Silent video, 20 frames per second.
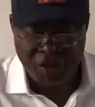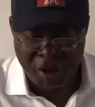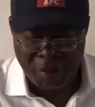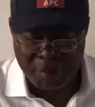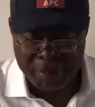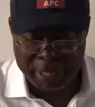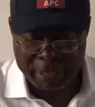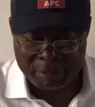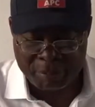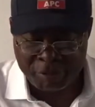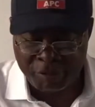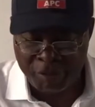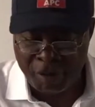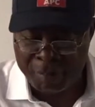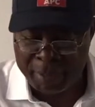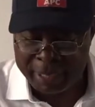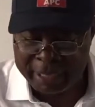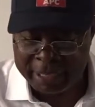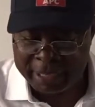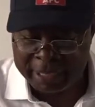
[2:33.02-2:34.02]
government before
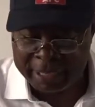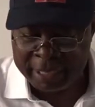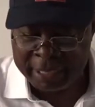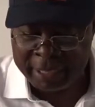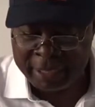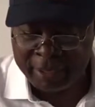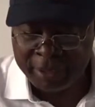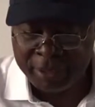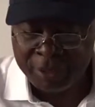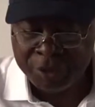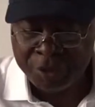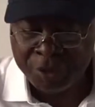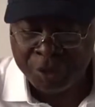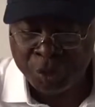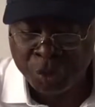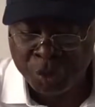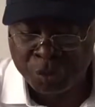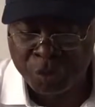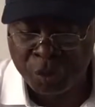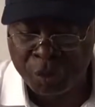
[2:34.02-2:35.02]
Obaseki
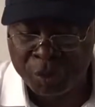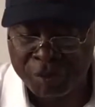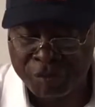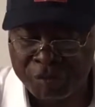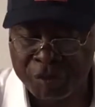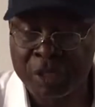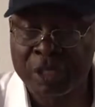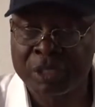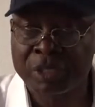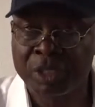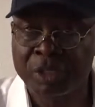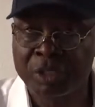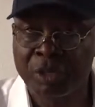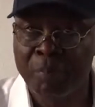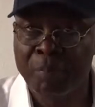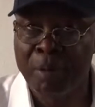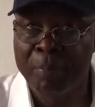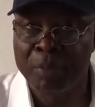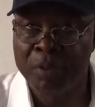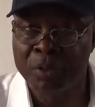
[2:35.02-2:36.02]
used for
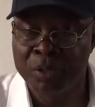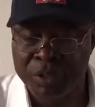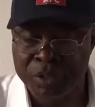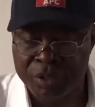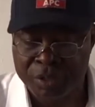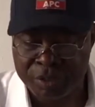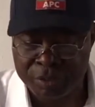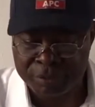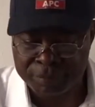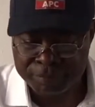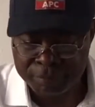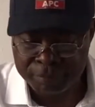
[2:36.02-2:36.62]
reforestation purposes.